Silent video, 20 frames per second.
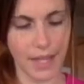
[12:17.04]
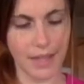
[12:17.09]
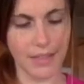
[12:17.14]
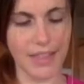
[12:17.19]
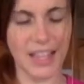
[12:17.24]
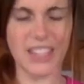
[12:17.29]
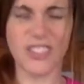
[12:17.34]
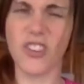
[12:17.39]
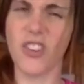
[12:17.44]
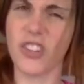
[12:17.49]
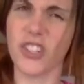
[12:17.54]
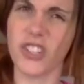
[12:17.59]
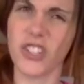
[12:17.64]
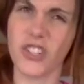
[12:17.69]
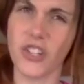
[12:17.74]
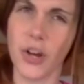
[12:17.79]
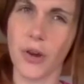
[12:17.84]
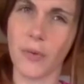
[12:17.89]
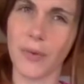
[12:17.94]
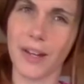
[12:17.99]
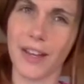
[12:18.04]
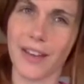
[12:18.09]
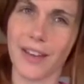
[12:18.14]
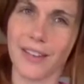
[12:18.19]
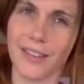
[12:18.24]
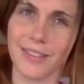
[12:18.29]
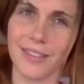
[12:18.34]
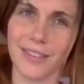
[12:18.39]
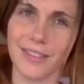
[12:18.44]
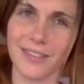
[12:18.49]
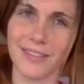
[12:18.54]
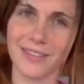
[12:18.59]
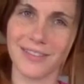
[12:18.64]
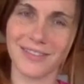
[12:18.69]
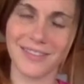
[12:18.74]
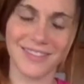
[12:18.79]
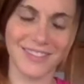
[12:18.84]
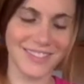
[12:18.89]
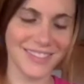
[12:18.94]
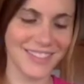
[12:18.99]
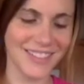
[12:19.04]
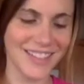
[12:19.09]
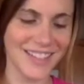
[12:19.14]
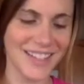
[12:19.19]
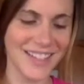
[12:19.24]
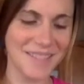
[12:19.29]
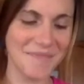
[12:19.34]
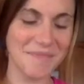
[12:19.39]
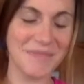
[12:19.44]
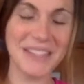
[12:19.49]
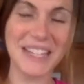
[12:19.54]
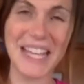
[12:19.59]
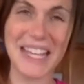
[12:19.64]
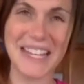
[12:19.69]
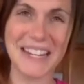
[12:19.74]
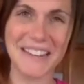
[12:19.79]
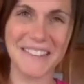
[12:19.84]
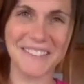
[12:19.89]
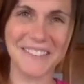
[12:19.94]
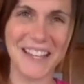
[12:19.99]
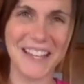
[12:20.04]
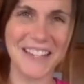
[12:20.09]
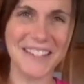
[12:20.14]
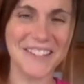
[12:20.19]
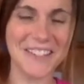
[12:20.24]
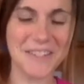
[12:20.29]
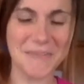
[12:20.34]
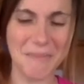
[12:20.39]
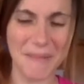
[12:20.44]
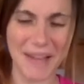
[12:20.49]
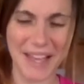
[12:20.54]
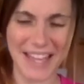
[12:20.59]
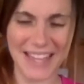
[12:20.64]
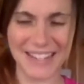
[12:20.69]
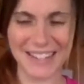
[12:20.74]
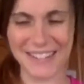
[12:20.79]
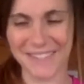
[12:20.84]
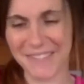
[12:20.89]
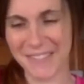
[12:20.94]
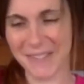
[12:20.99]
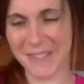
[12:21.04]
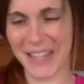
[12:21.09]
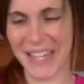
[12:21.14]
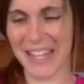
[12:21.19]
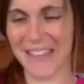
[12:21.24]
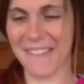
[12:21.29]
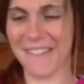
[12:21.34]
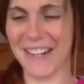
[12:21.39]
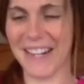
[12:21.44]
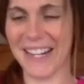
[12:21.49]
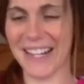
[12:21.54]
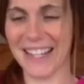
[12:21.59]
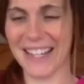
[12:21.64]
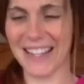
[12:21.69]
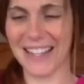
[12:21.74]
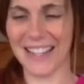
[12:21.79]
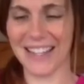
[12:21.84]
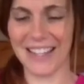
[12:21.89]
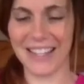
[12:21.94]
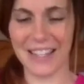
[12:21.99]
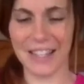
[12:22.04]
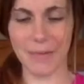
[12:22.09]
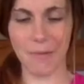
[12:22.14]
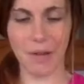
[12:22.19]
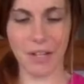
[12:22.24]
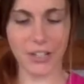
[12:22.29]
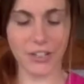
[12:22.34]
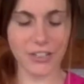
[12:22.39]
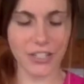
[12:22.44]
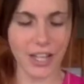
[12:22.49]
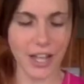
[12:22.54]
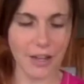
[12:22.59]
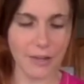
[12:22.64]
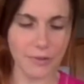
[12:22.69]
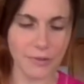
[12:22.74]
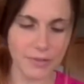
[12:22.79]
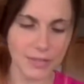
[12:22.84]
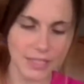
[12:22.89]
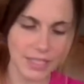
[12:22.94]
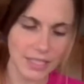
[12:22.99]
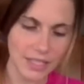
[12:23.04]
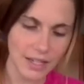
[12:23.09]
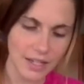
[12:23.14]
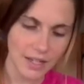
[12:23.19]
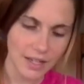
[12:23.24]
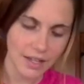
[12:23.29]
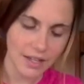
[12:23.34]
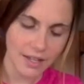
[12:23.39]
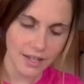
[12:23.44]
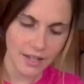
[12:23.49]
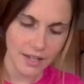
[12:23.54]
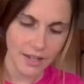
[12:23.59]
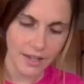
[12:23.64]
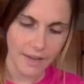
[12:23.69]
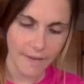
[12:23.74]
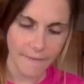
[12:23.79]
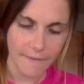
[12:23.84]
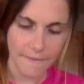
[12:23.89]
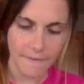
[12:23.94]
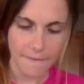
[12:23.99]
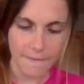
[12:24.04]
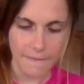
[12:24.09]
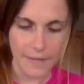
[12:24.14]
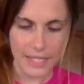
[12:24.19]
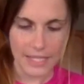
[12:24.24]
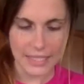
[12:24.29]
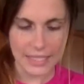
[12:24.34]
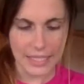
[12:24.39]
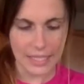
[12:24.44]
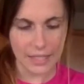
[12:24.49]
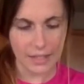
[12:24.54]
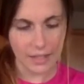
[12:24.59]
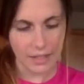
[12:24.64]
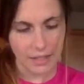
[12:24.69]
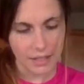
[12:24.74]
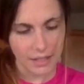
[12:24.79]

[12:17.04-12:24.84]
That's hard to show in a Play-Doh lunge, but we'll make it work. You want your toes facing